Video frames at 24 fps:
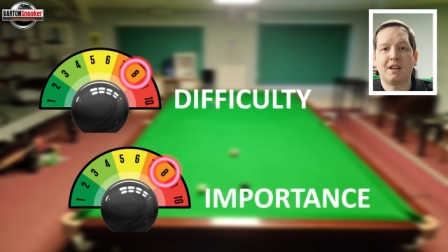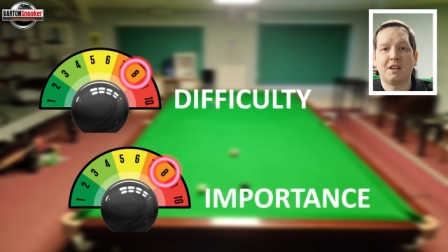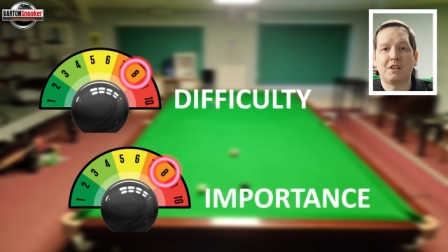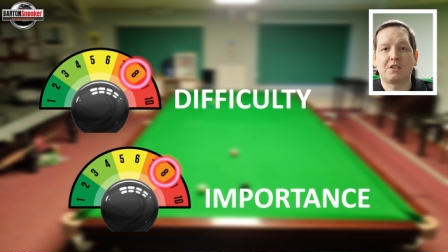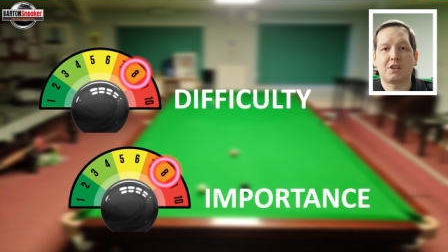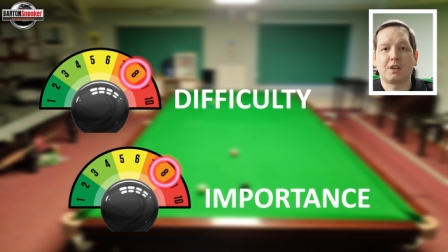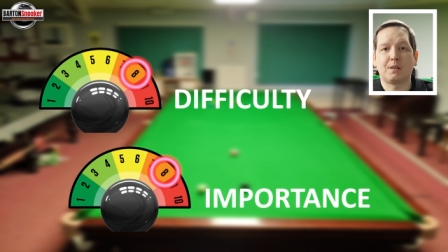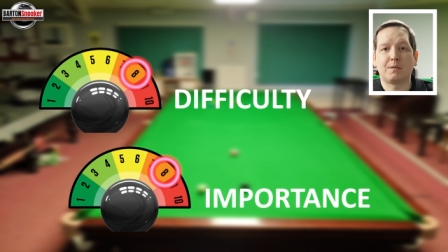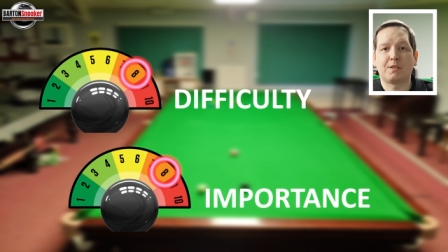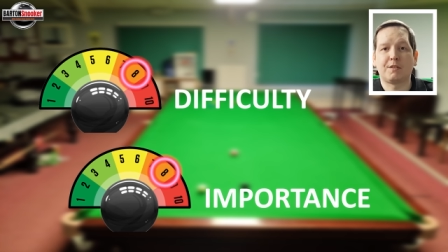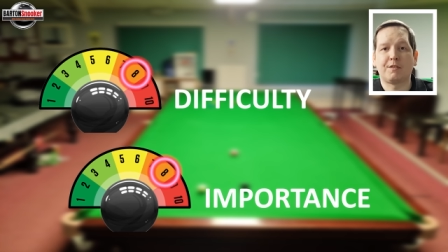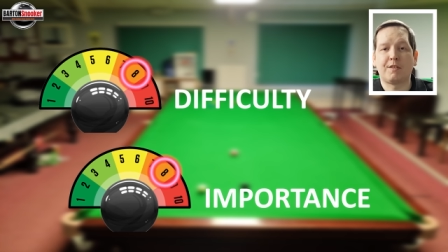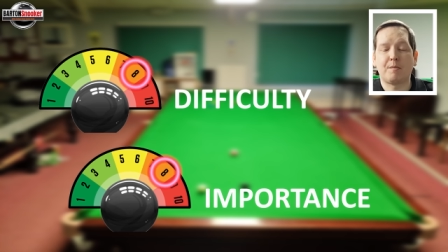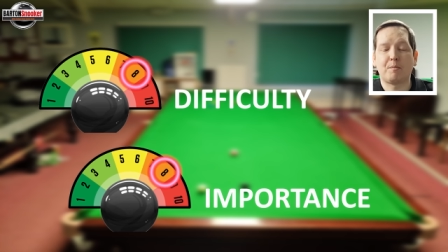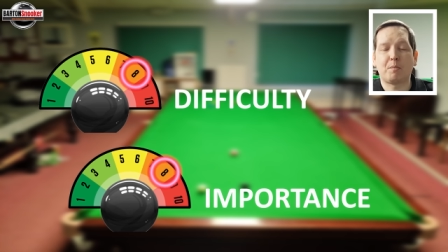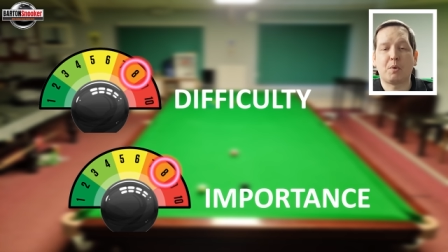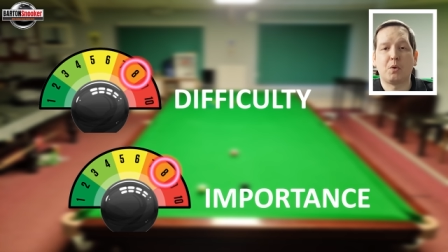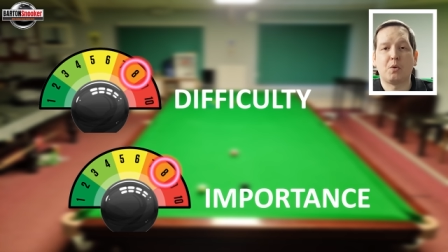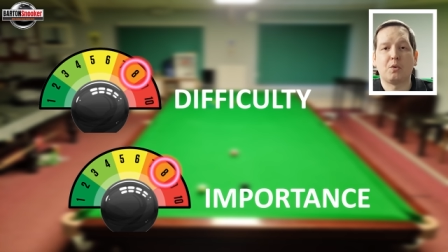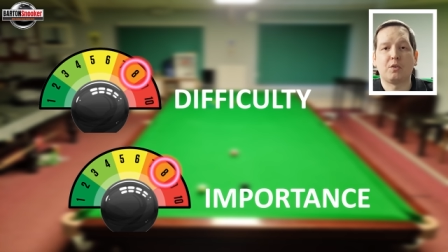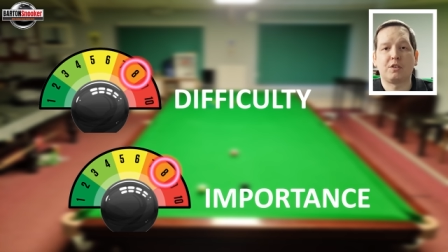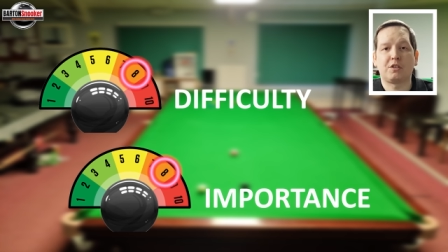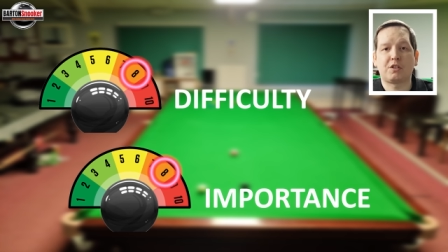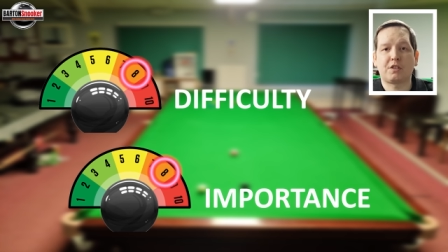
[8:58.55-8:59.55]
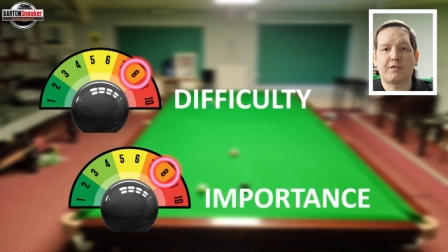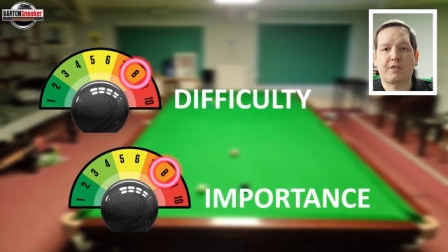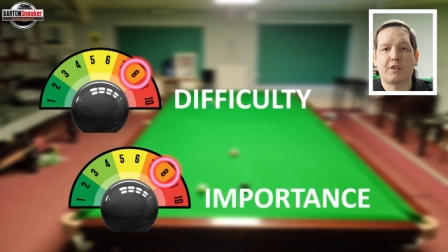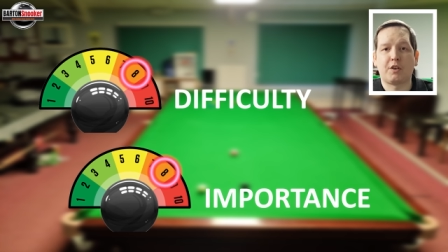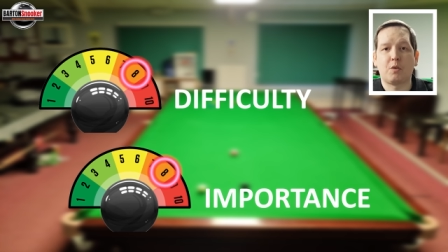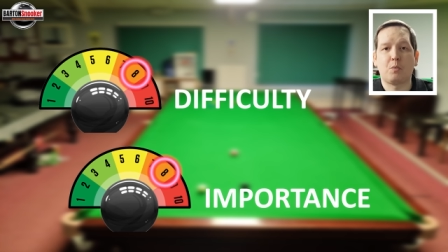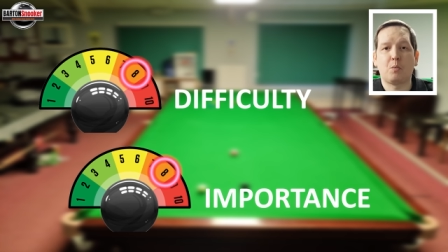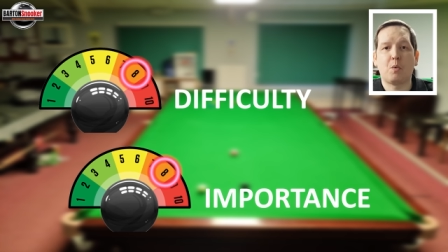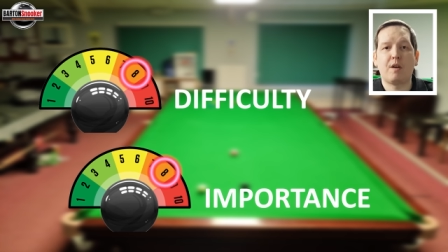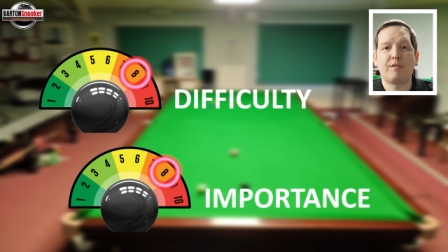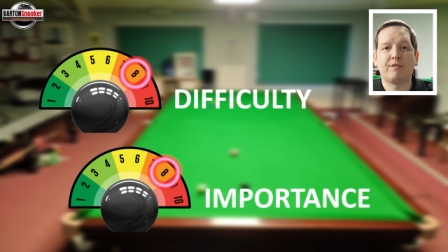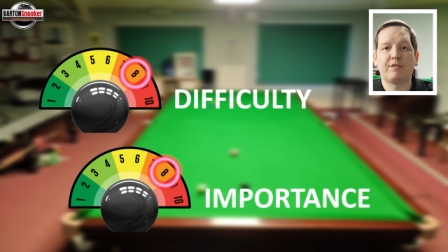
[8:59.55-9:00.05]
in terms of importance for a
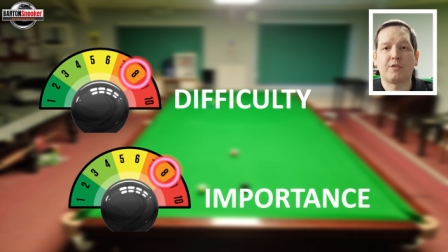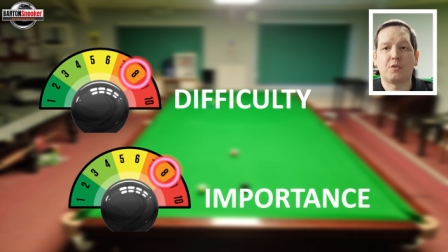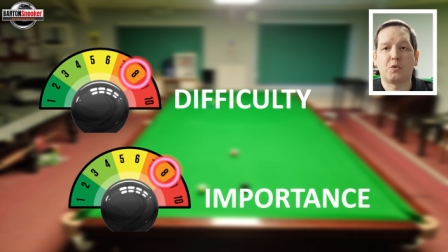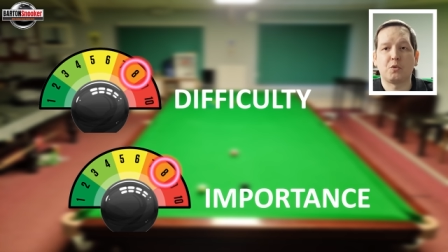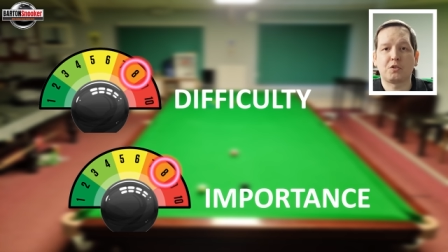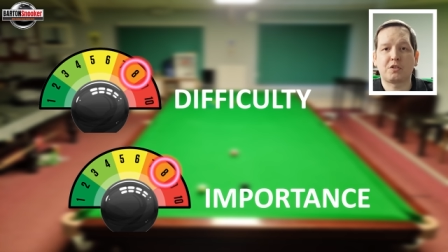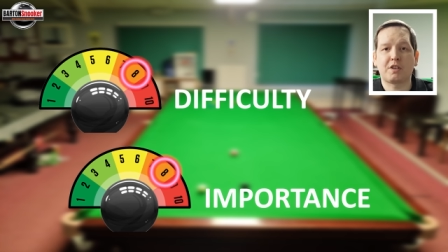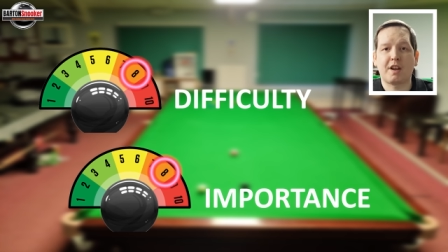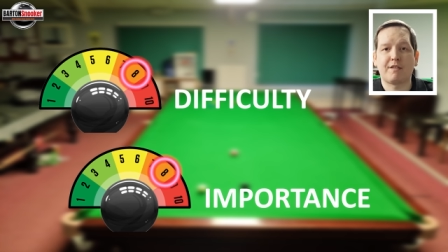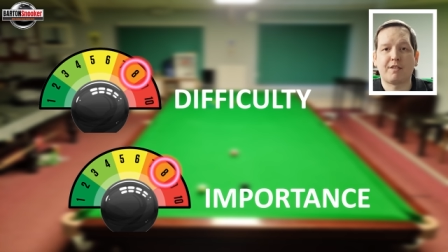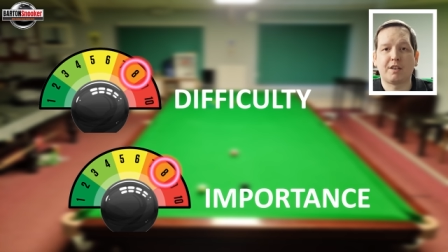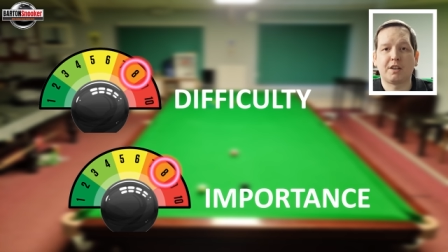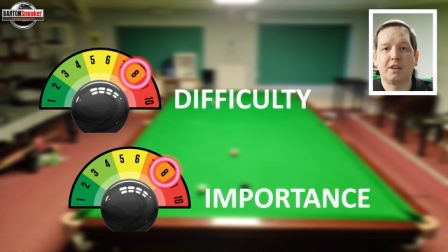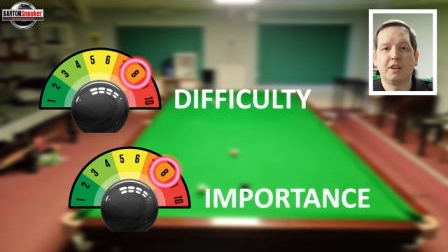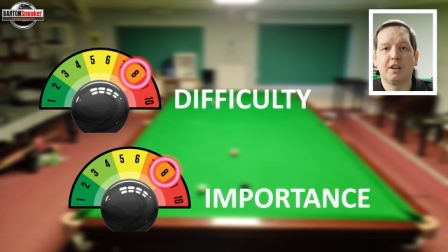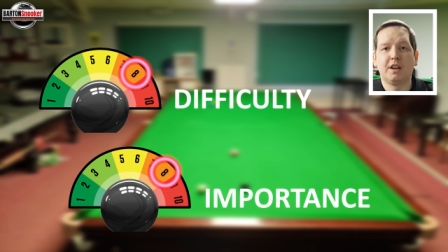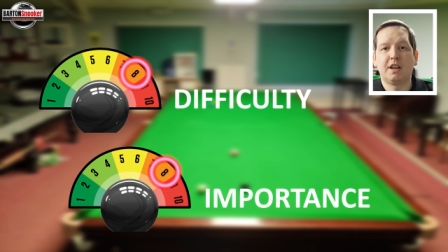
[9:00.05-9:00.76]
147.